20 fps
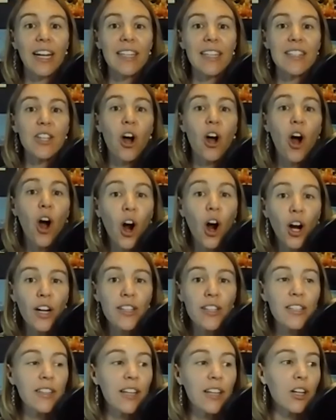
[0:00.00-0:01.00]
It's
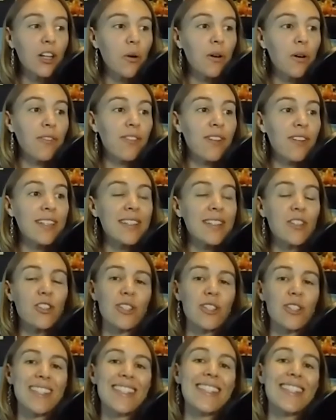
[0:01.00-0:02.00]
hard to let go of things that
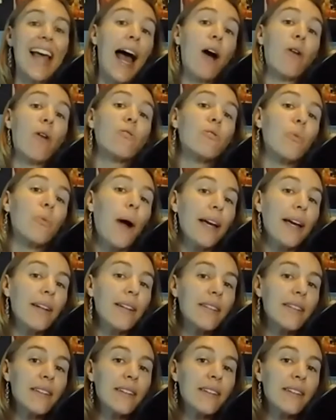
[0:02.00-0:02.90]
just sound right?